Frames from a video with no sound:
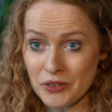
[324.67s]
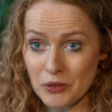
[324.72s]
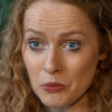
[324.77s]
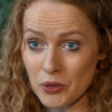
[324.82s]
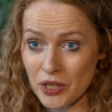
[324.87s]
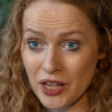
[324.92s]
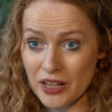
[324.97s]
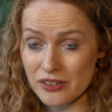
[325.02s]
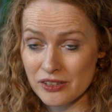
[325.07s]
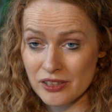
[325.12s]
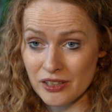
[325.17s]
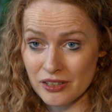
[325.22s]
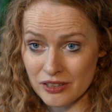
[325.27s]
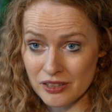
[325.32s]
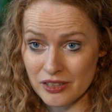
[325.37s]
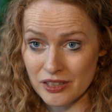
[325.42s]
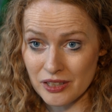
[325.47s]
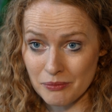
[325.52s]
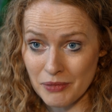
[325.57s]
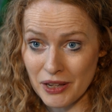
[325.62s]
we had
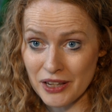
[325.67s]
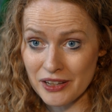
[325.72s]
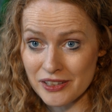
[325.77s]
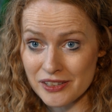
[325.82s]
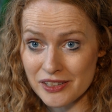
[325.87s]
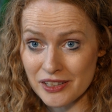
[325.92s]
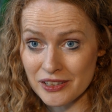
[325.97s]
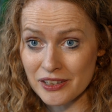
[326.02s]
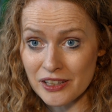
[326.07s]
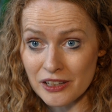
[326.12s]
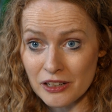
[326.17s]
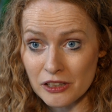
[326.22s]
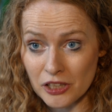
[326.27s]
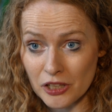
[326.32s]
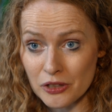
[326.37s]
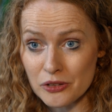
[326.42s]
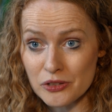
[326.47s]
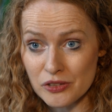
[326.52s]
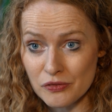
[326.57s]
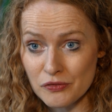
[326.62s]
such an amazingly
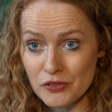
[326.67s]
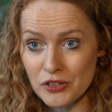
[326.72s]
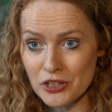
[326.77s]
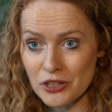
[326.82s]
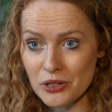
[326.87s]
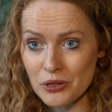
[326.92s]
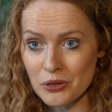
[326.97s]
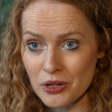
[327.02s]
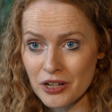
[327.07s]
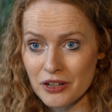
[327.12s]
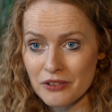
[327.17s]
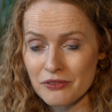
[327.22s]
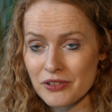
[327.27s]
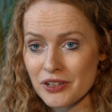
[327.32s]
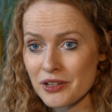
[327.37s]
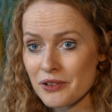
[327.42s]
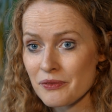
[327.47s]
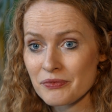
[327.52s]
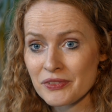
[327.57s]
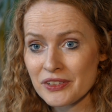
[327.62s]
close view of
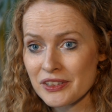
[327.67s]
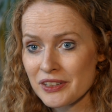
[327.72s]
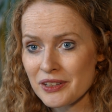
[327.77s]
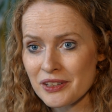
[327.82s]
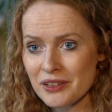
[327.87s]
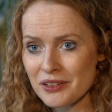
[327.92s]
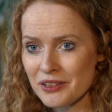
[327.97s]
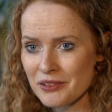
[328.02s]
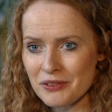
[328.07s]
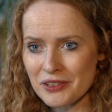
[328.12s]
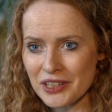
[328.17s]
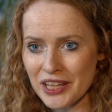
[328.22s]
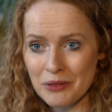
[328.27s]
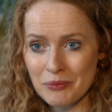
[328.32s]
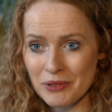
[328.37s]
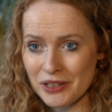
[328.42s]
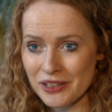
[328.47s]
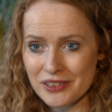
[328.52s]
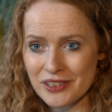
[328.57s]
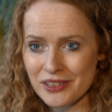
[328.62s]
Kate
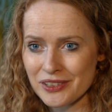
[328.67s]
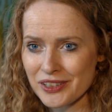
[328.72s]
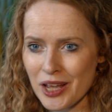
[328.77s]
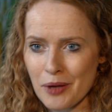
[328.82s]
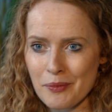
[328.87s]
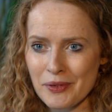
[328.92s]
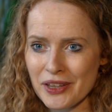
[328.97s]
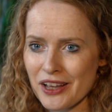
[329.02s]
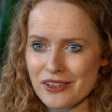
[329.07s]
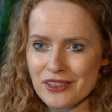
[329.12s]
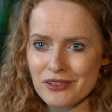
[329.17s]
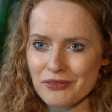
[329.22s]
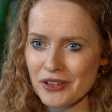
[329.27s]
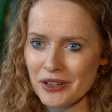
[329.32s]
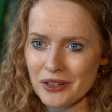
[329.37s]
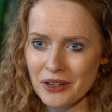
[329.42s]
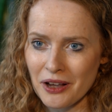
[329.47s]
Middleton coming out of her